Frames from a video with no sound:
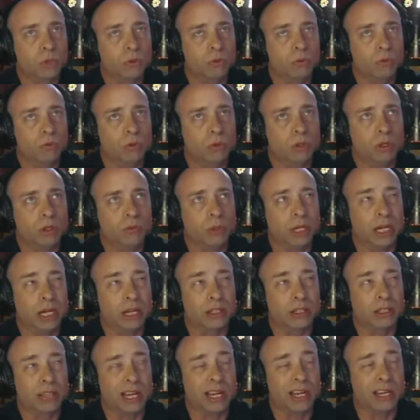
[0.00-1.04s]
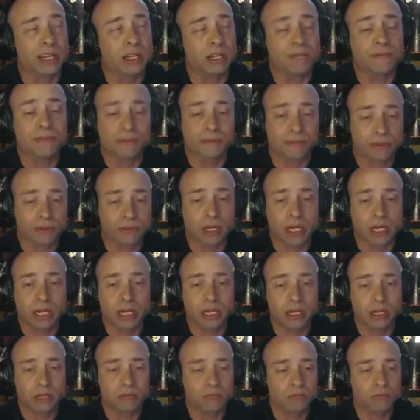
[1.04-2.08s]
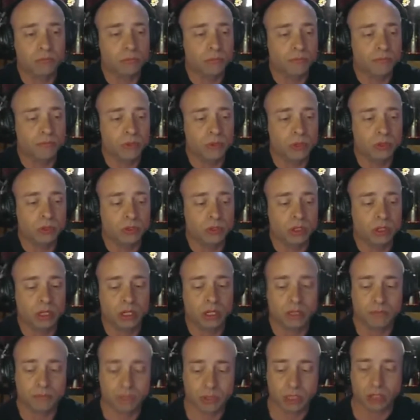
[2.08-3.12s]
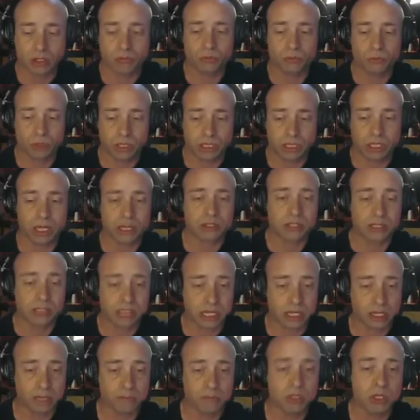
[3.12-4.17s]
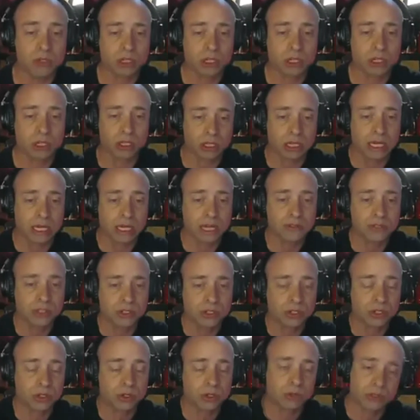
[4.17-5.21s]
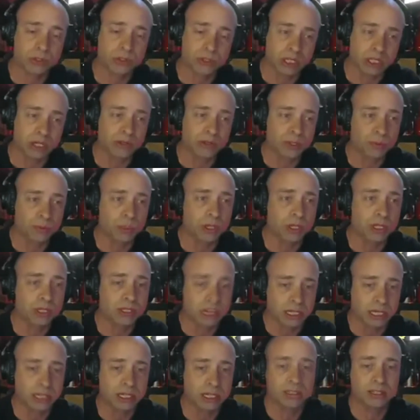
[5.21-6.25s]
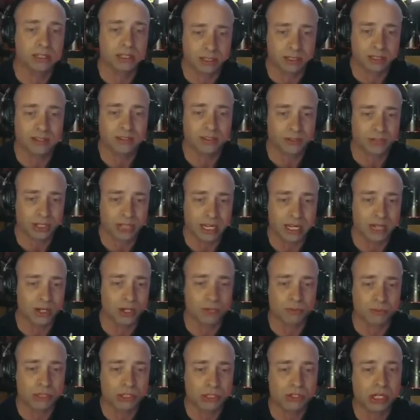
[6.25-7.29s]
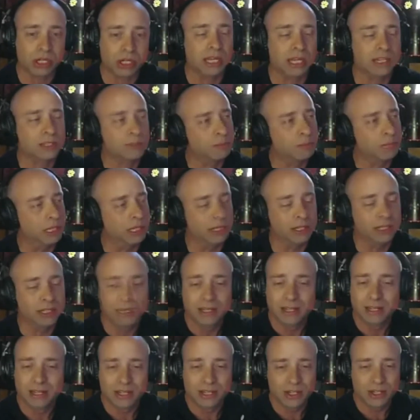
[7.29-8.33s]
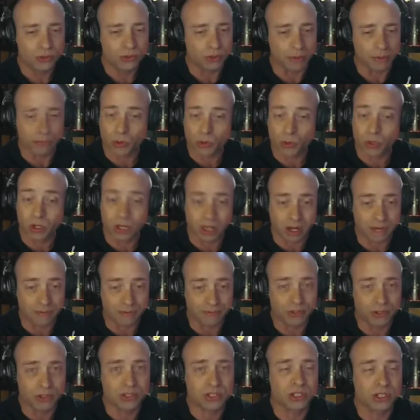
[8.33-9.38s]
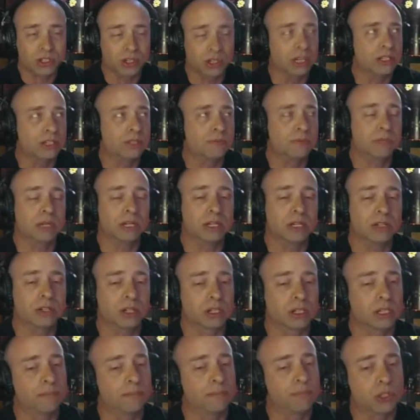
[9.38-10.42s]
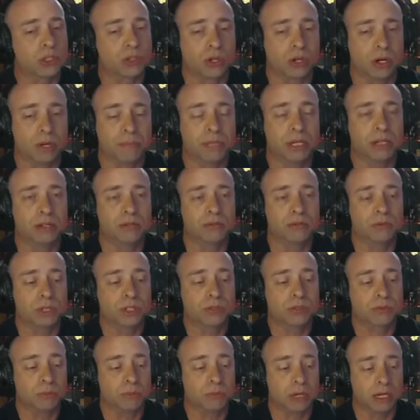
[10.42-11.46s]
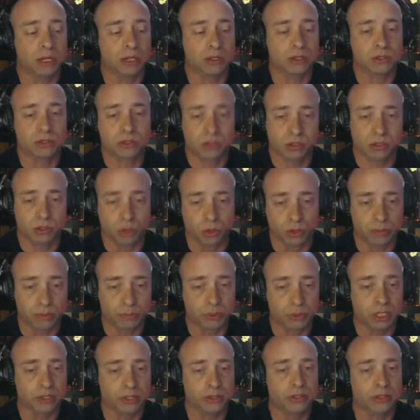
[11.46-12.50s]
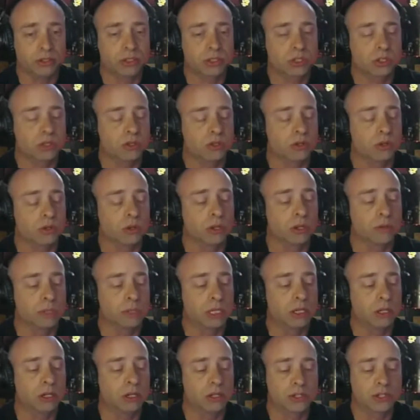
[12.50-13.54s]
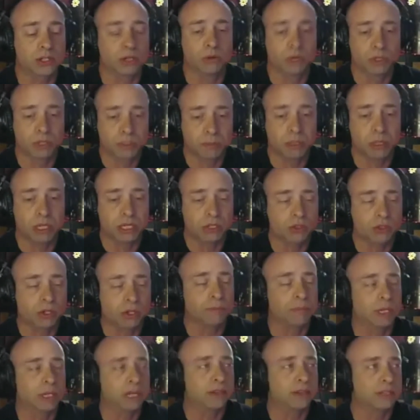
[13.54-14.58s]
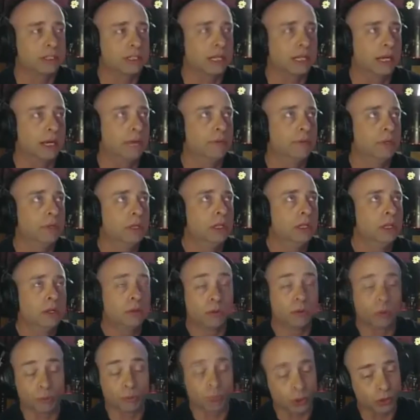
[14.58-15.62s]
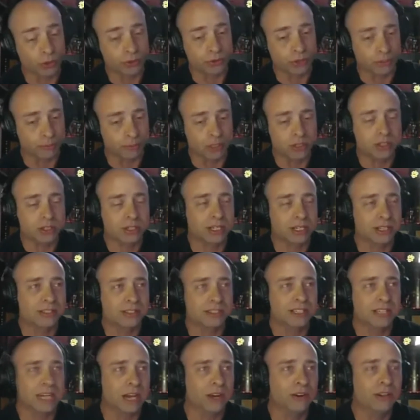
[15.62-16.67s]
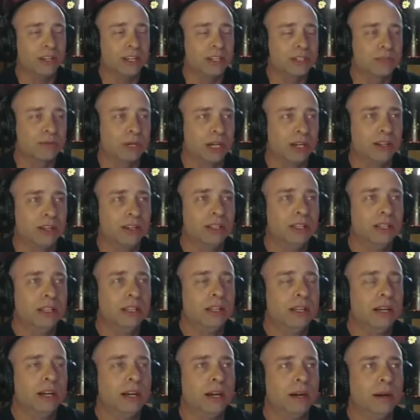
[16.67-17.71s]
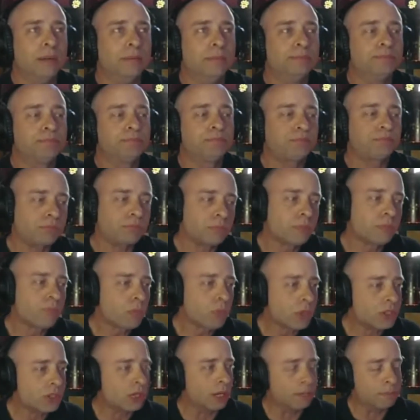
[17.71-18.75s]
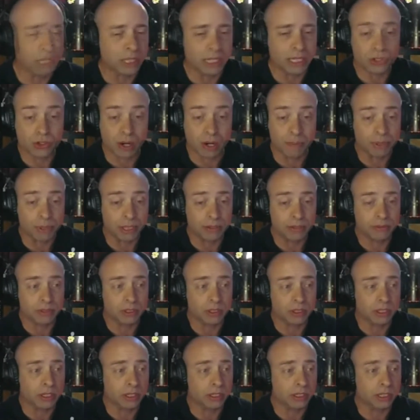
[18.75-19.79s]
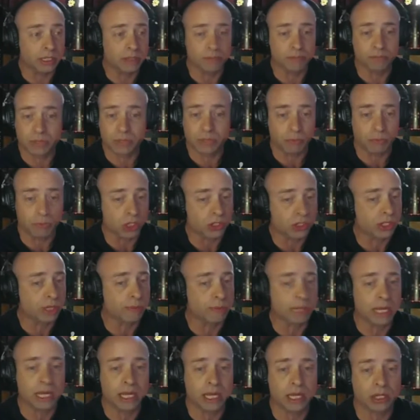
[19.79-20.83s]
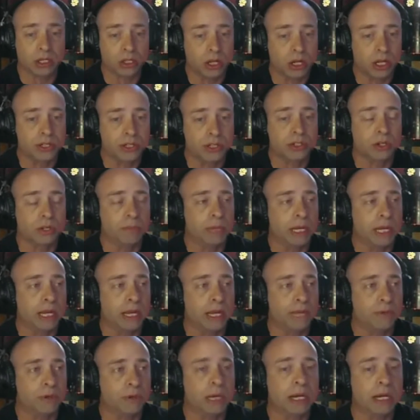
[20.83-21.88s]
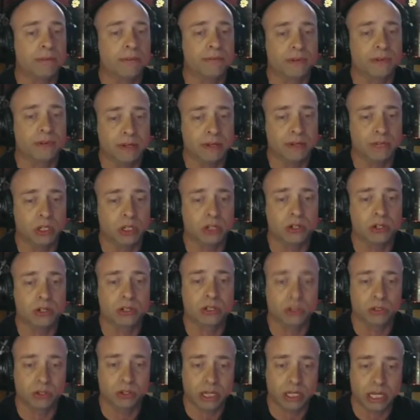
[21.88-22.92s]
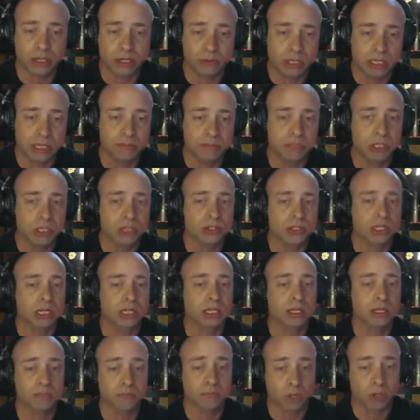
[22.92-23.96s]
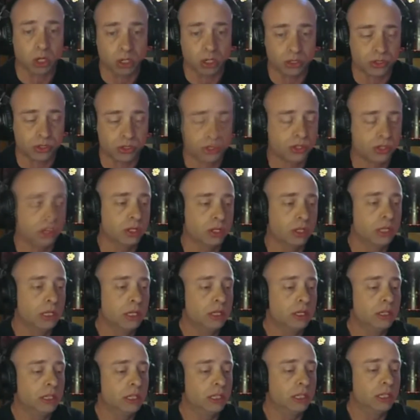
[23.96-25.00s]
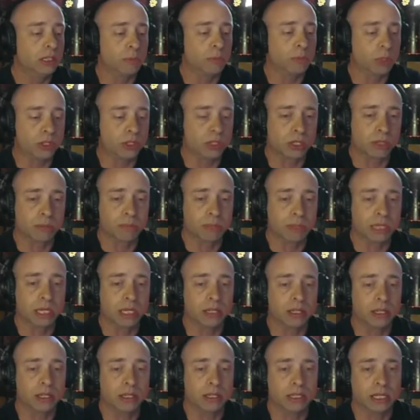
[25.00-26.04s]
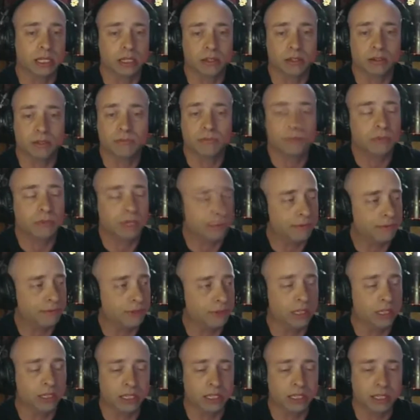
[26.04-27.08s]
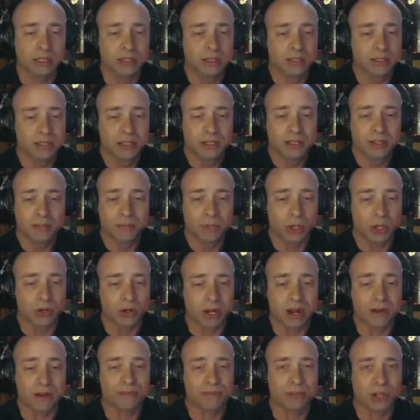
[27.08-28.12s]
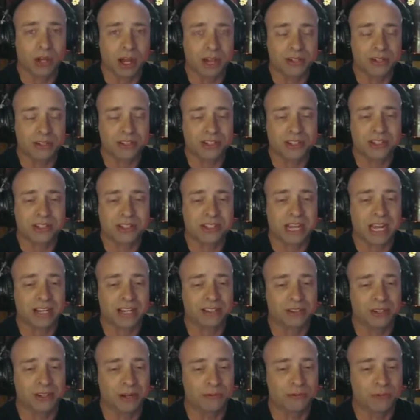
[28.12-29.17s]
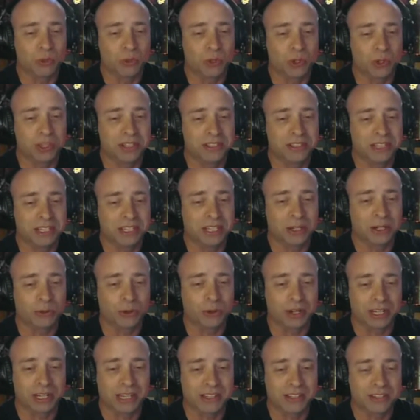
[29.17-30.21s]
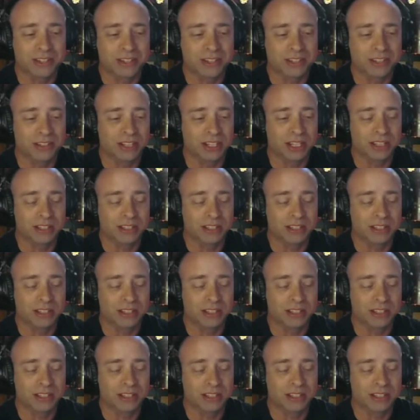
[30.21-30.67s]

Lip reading: when I got into 5th grade, you know, we got to take a music class in school, so I was pretty psyched that, okay, here's my chance. But drums weren't offered, so I took up the trumpet, which my older brothers, 2 years older than me, also was playing trumpet at the time. We're both drummers now as well. So I played trumpet in marching band and concert band for about 5 years, learned how to read music and march in the marching band. And then I finally mowed enough lawns and stacked enough wood in Oregon to